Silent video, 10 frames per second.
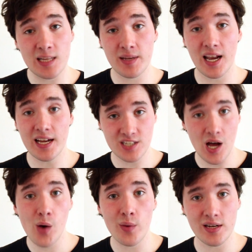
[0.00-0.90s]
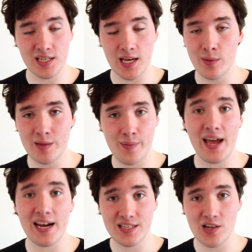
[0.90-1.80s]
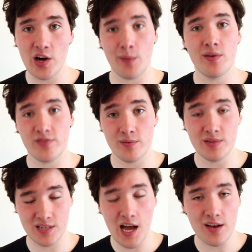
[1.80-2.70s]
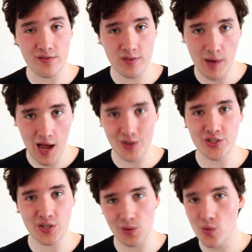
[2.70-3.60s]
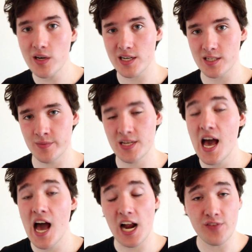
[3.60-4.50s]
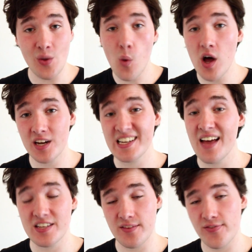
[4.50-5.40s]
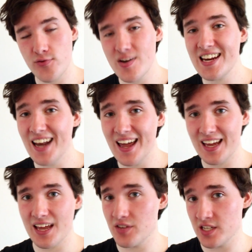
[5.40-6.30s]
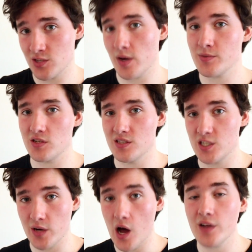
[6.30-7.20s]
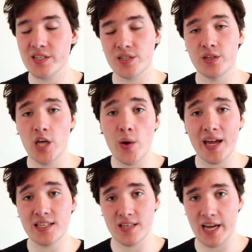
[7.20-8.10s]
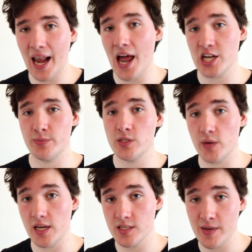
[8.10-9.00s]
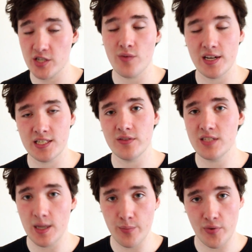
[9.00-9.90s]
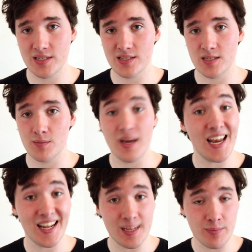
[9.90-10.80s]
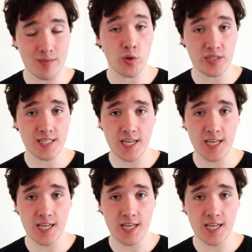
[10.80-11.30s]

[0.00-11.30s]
a little bit like Darwin did with Paley's argument from design for biological organisms. And if you want, there's a free link in the description to an article going into the clash between special relativity and presentism in a little bit more